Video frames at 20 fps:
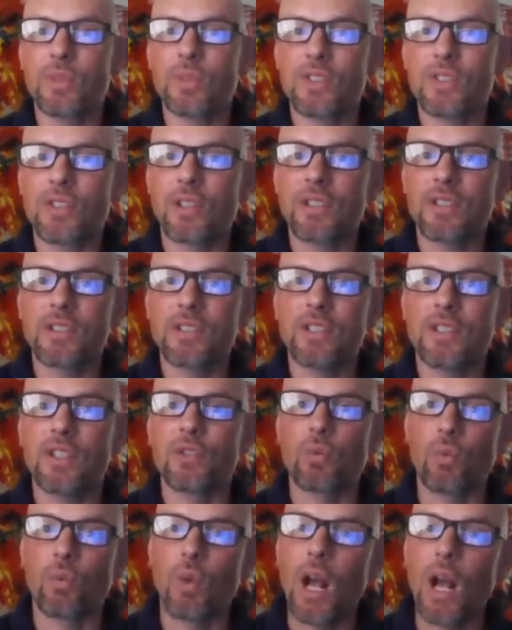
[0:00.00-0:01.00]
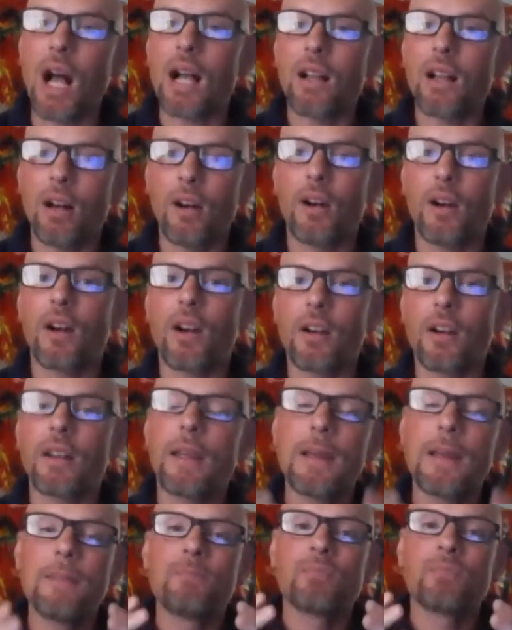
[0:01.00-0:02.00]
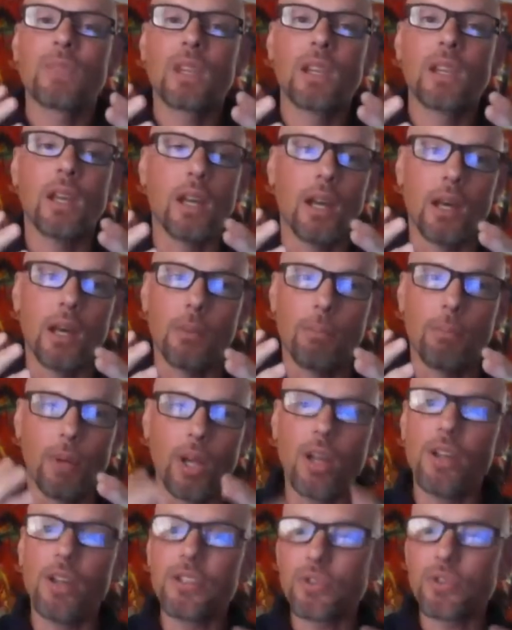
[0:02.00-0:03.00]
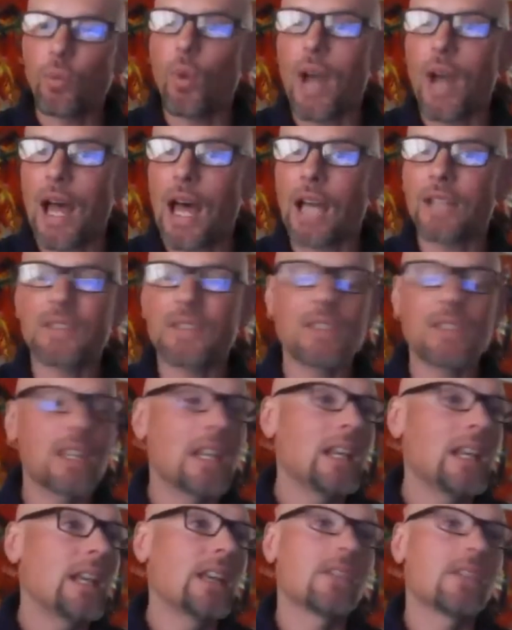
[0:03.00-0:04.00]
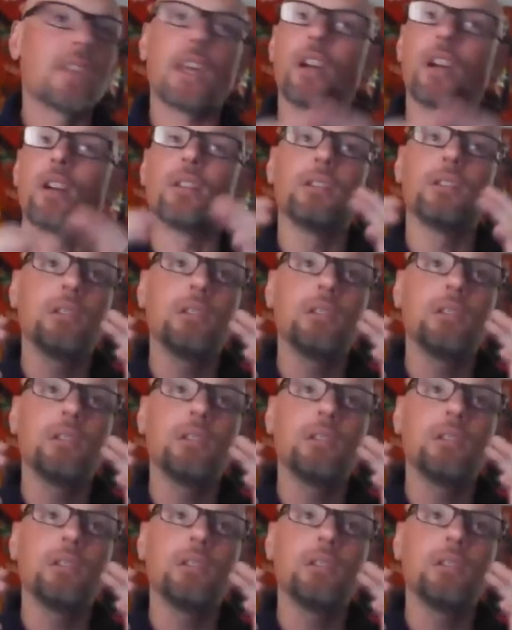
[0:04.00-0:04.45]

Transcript: We start to see these rock hard uh, balls of wax that are